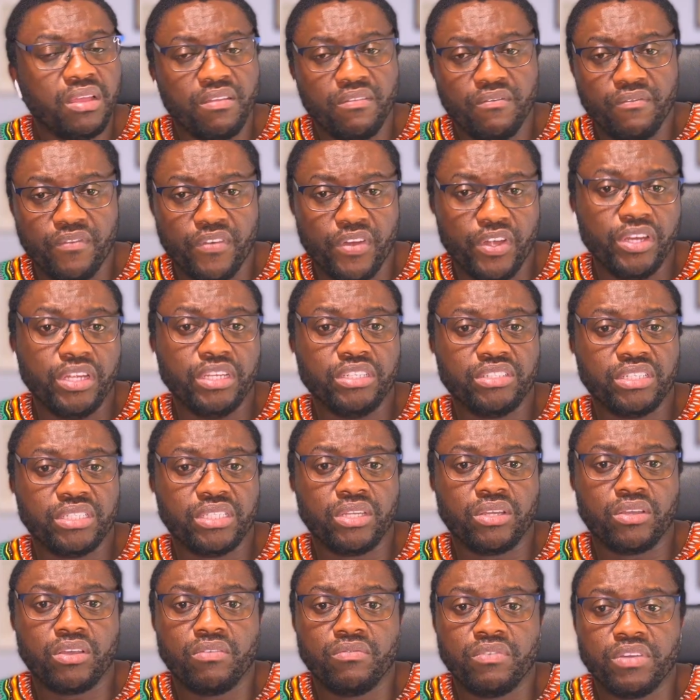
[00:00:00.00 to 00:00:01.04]
Very interesting
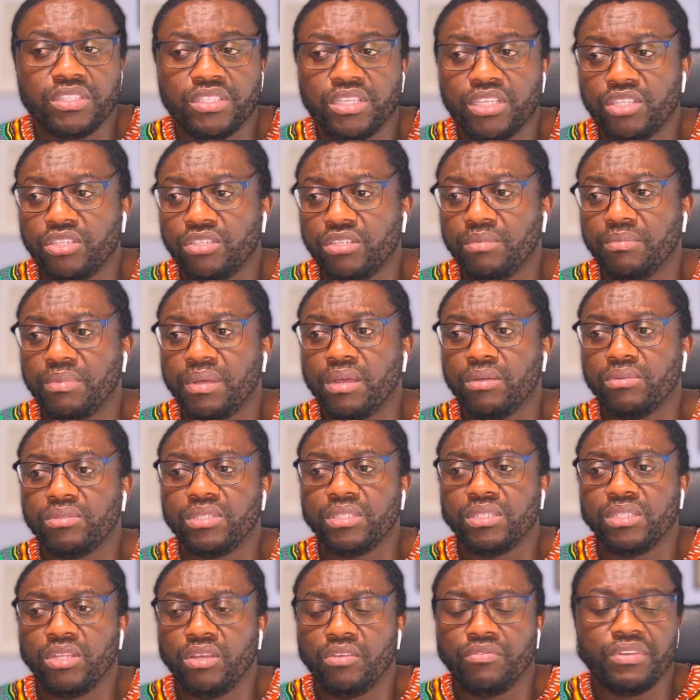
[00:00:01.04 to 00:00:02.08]
conversation about
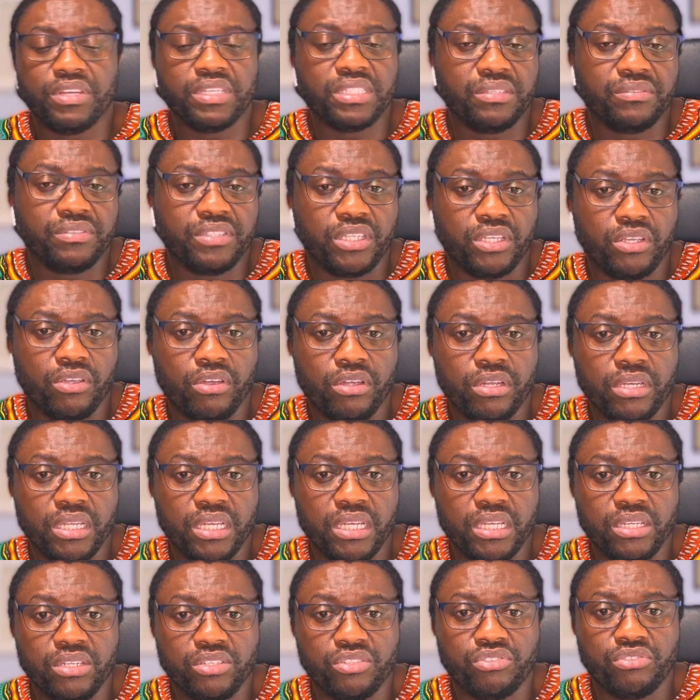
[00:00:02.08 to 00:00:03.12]
the offensive security
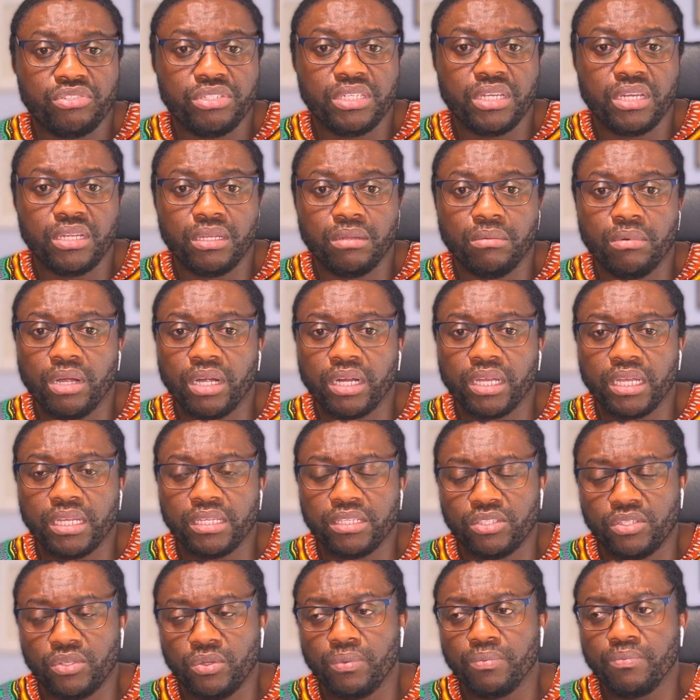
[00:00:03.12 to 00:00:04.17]
industry and the market.
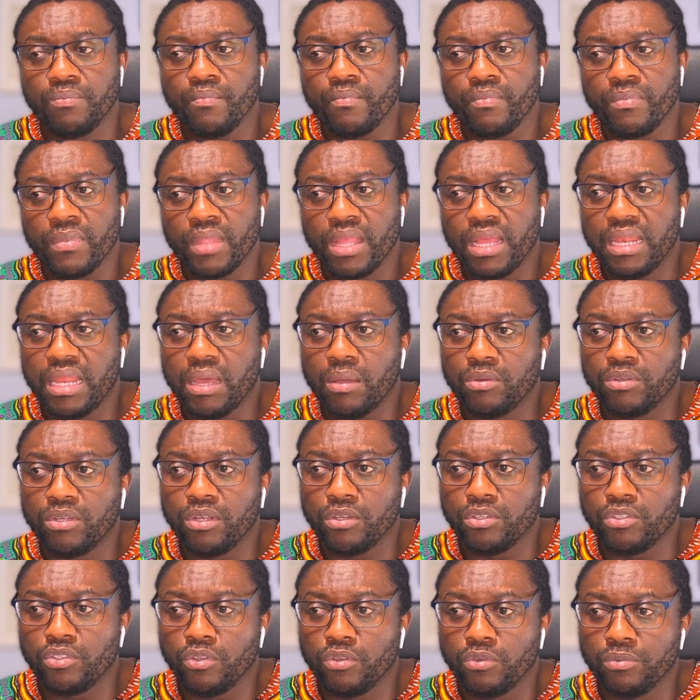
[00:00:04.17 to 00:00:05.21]
So that would
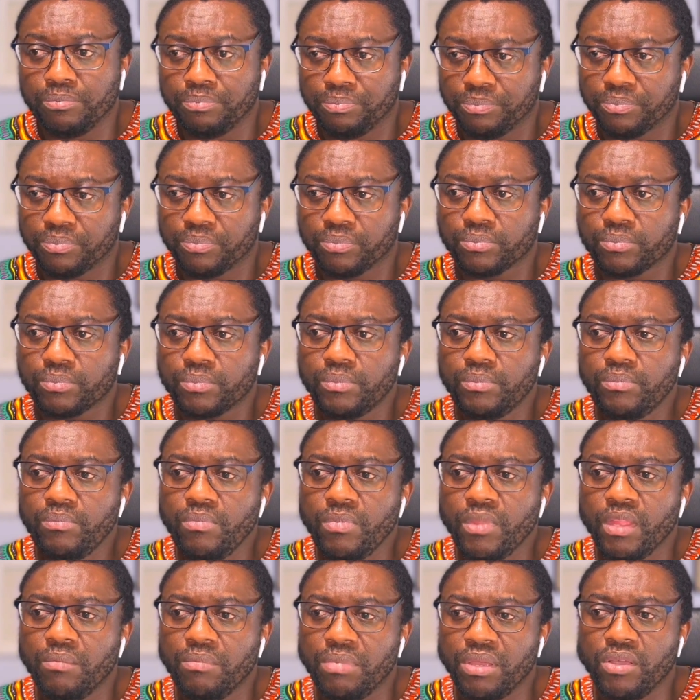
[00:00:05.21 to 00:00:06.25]
also
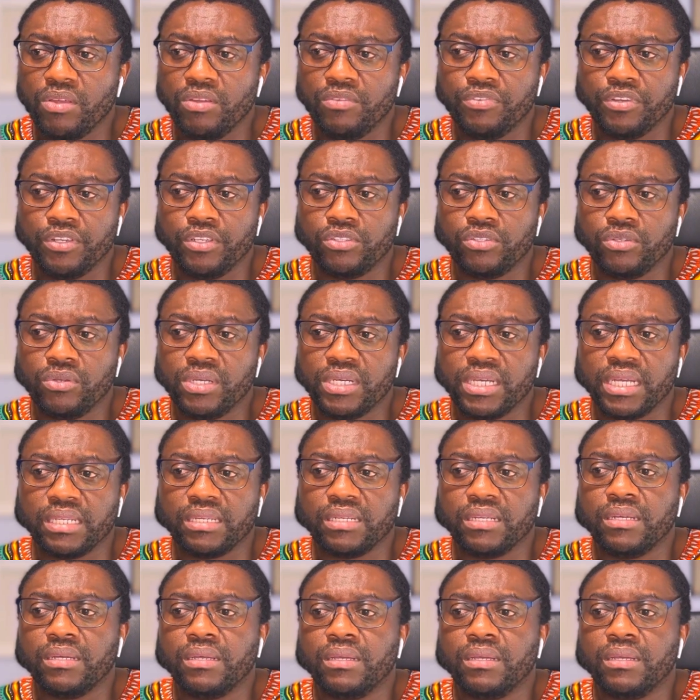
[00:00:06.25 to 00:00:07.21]
be good for you to look at.